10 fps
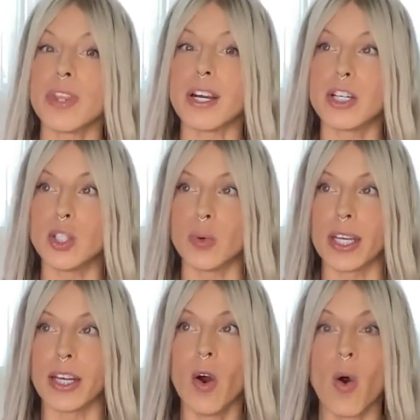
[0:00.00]
they're doing
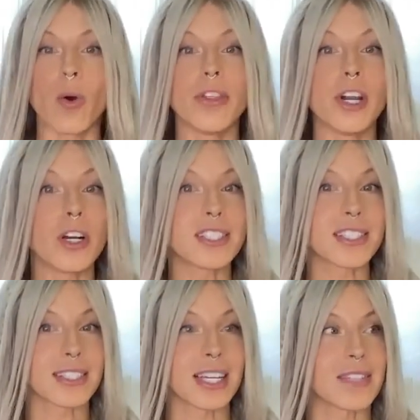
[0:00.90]
it or they're
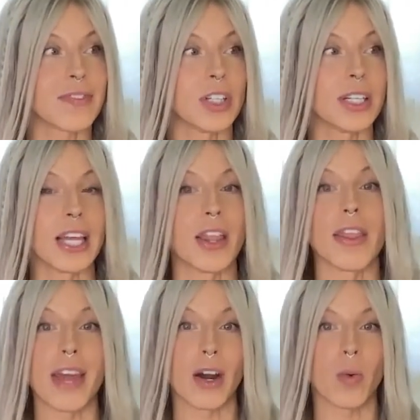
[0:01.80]
successful in
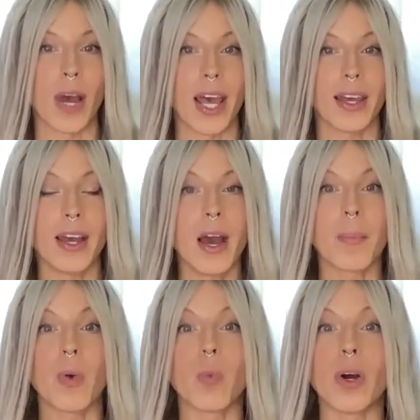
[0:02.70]
their way,
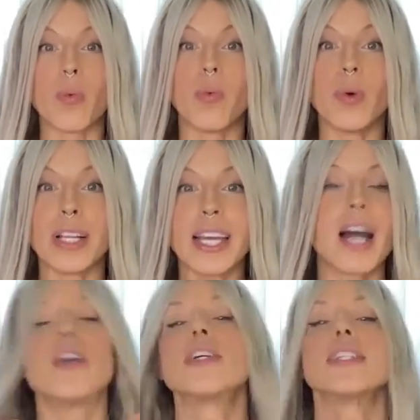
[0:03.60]
but we're really
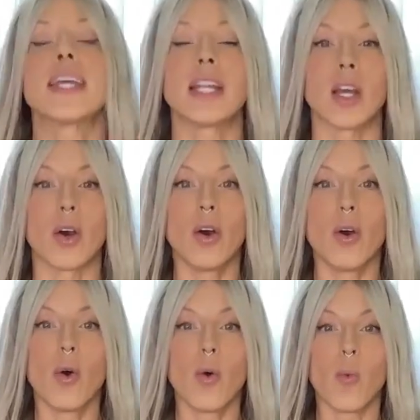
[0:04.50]
understanding
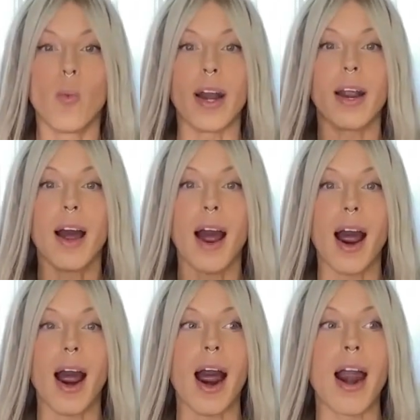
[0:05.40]
what
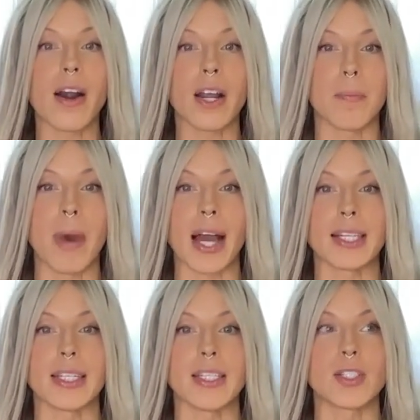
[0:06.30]
our
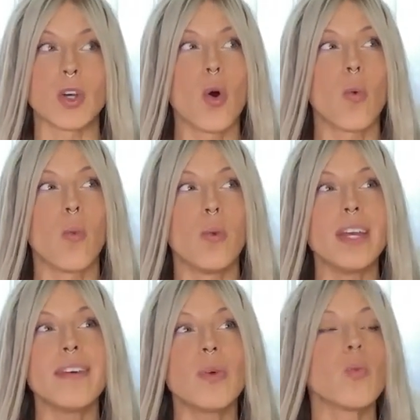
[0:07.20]
impact is,
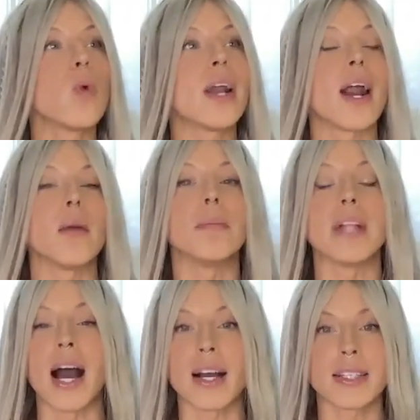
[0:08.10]
even what our
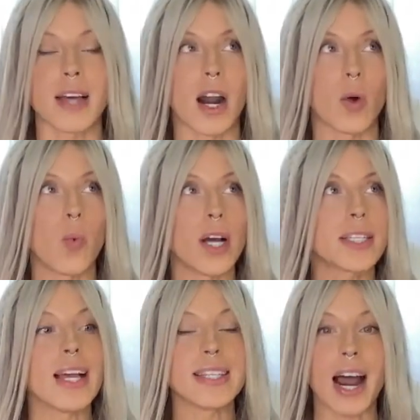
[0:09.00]
blocks are,
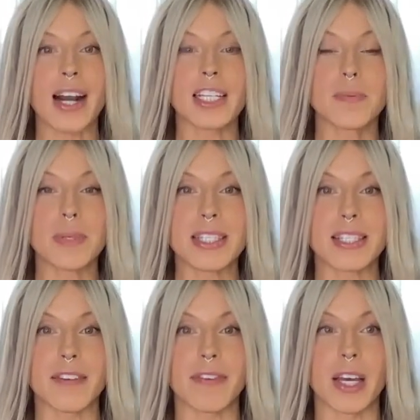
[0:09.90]
what is our
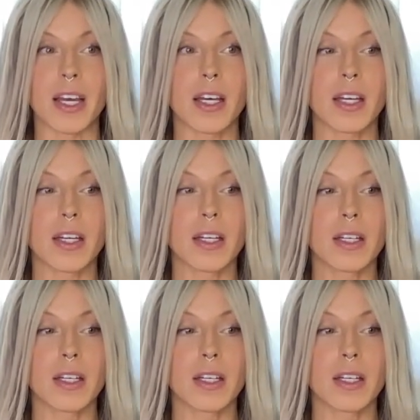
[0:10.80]
specific